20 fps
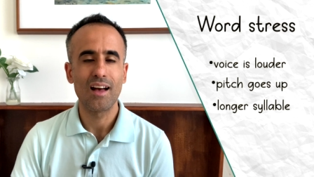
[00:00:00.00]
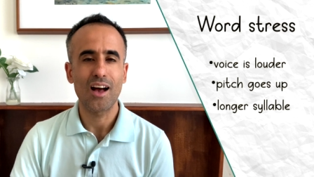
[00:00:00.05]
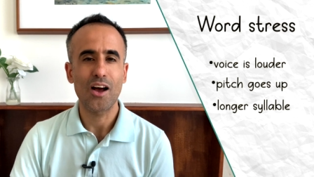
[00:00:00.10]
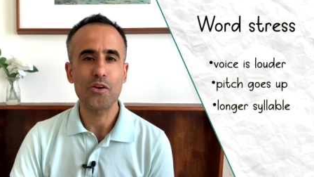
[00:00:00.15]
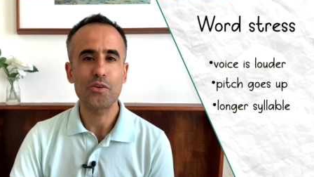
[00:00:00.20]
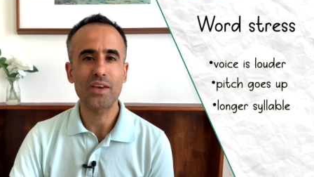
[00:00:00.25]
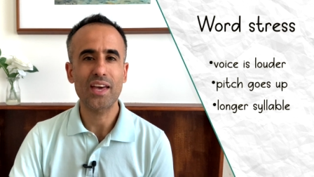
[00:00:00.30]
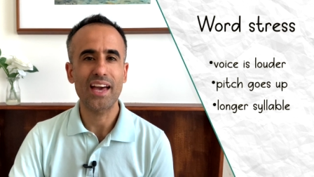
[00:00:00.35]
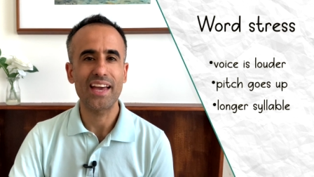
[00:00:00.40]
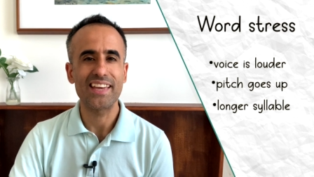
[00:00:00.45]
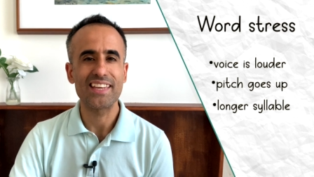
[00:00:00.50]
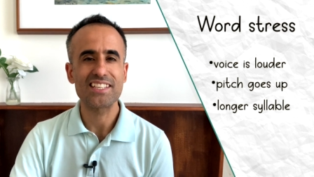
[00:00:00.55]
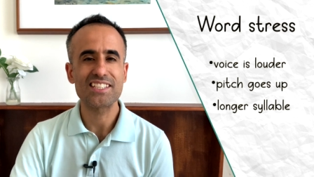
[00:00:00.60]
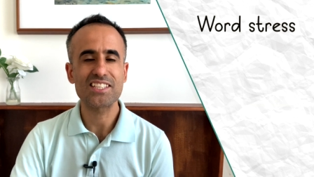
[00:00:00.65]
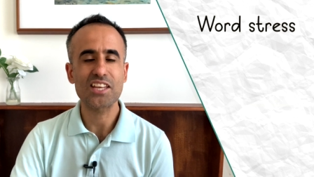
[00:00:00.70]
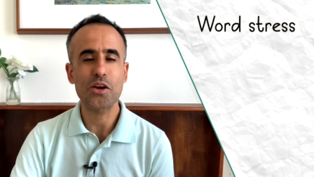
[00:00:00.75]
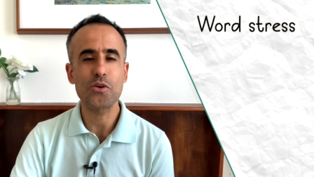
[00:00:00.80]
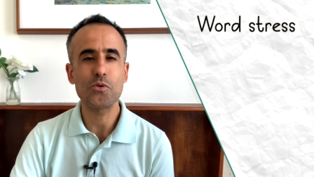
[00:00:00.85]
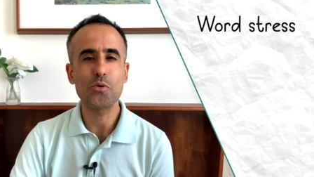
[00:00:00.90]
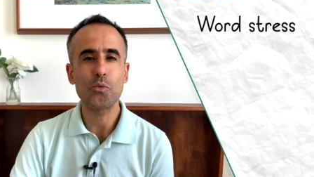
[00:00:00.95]
Okay,
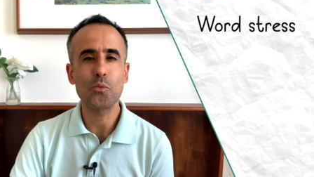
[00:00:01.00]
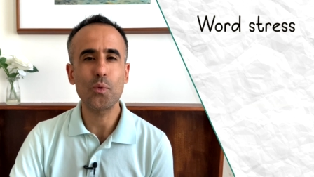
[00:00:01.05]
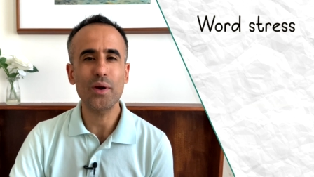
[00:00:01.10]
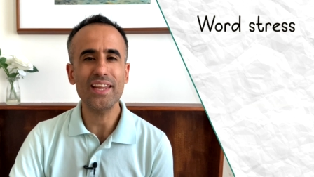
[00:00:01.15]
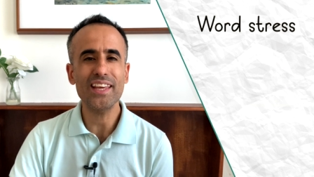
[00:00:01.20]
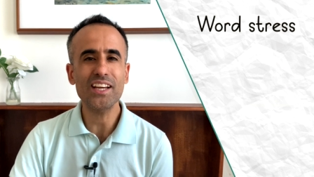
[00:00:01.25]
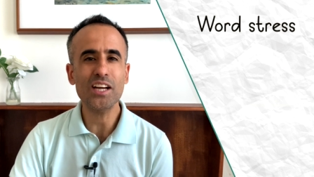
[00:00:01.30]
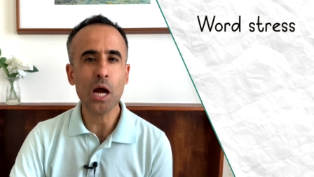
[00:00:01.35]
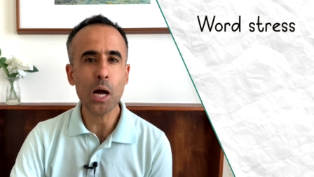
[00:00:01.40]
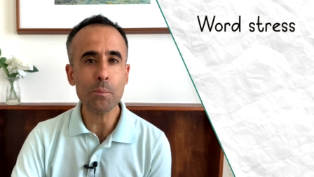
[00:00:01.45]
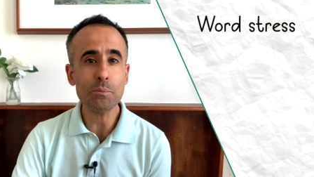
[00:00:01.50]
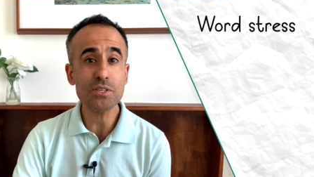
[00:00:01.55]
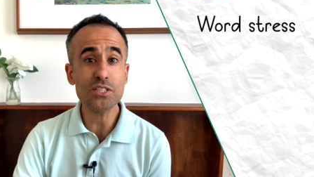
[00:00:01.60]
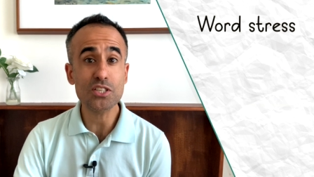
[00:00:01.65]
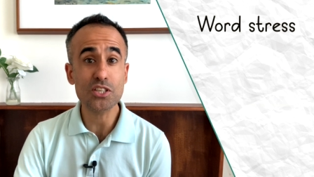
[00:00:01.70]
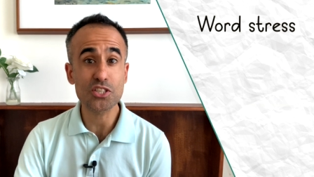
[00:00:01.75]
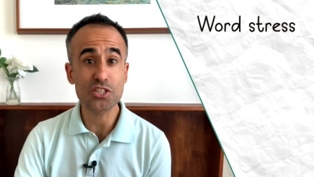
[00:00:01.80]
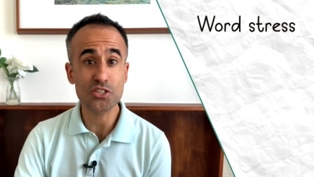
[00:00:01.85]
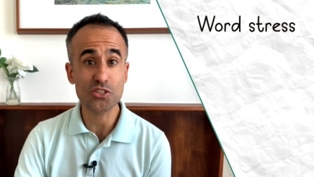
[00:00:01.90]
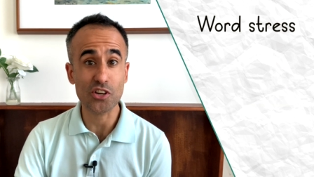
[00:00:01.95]
so when it comes
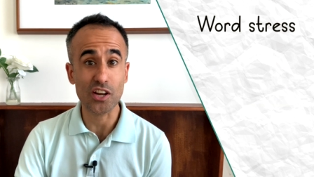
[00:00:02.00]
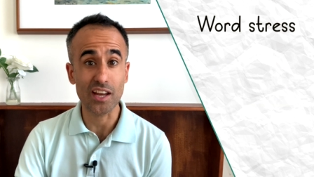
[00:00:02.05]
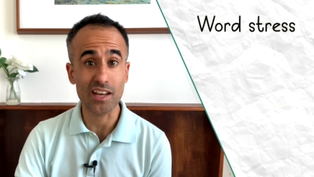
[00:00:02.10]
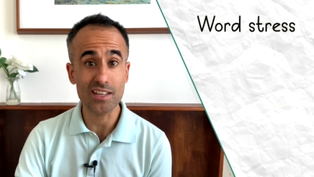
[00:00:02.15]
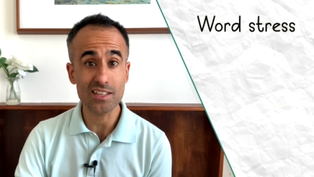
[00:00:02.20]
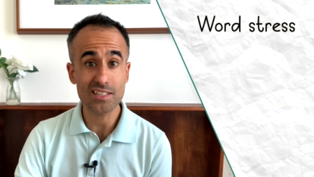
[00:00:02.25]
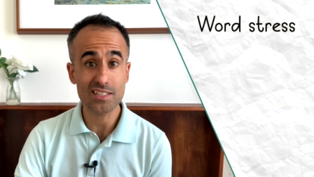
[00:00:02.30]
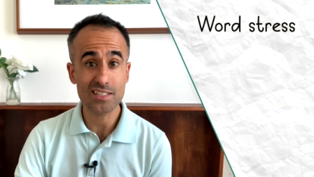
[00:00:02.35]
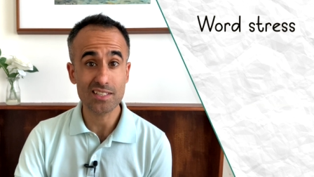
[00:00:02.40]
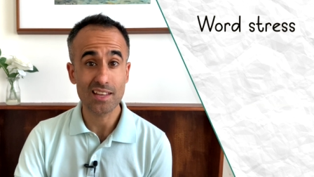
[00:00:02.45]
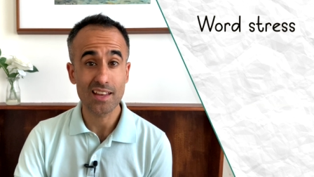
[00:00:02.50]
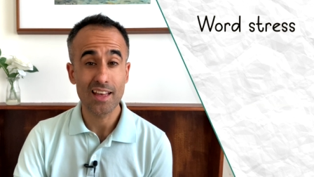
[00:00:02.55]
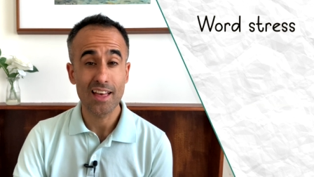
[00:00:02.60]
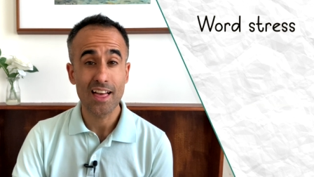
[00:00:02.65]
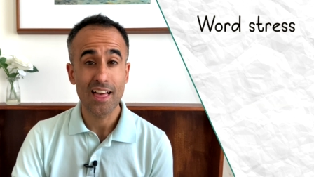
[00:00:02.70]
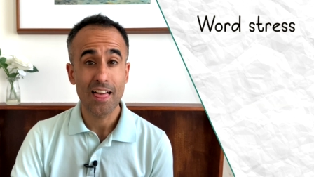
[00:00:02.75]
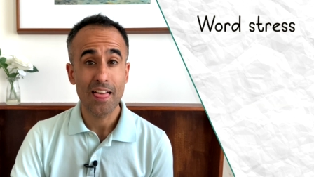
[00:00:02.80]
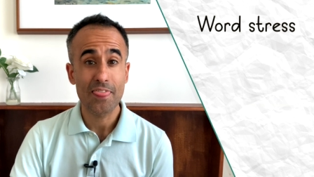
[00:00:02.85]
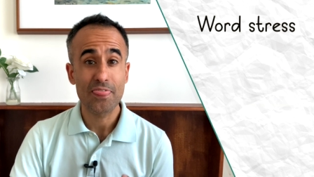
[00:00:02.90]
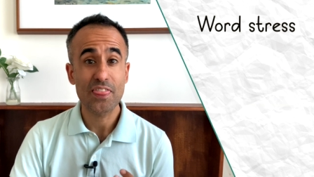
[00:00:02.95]
to stress,
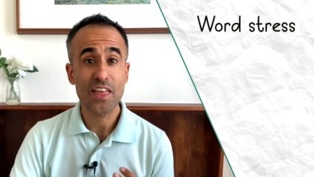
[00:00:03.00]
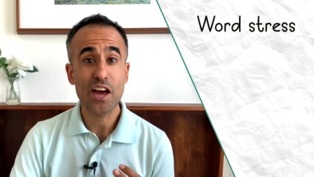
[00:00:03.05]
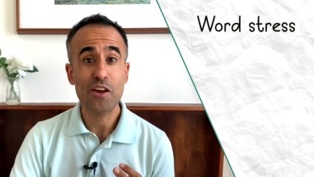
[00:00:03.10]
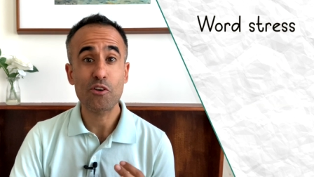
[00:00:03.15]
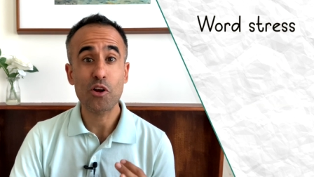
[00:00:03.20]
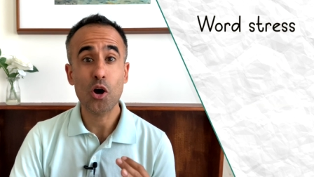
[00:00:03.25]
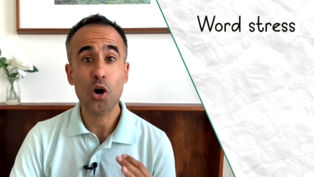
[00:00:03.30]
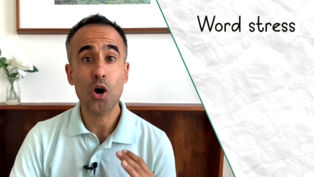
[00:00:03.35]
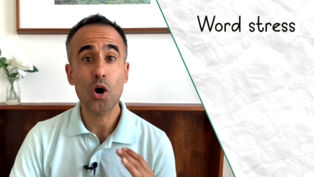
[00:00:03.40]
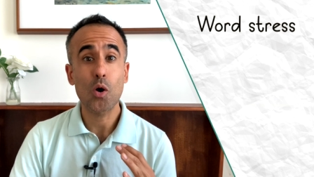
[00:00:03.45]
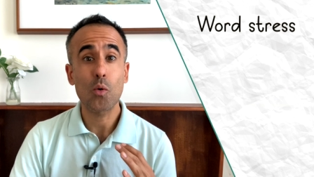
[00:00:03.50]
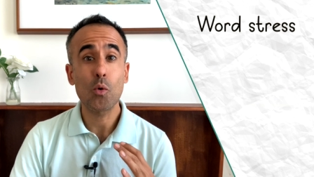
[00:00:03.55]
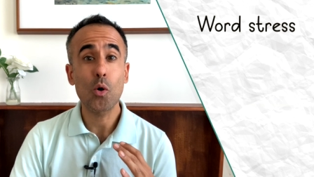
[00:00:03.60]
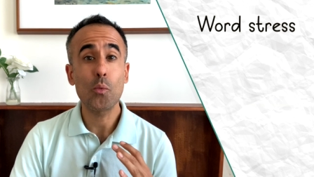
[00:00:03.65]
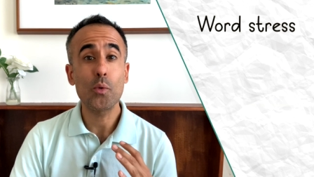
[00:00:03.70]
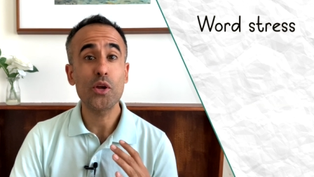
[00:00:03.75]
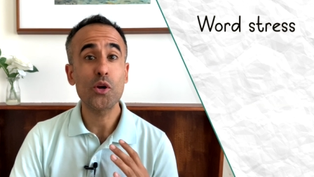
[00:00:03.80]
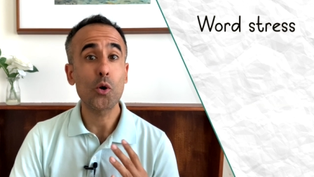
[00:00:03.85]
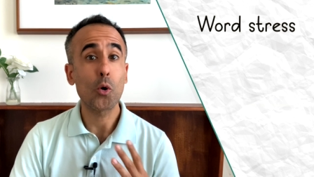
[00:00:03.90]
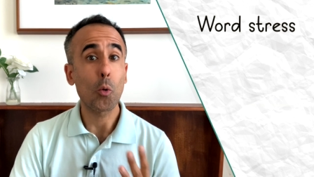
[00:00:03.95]
there are what
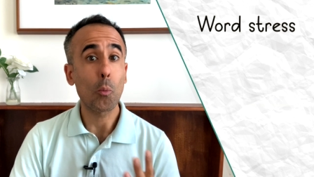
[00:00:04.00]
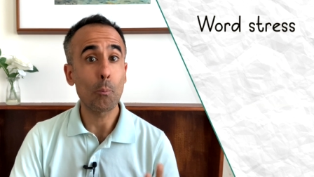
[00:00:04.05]
we call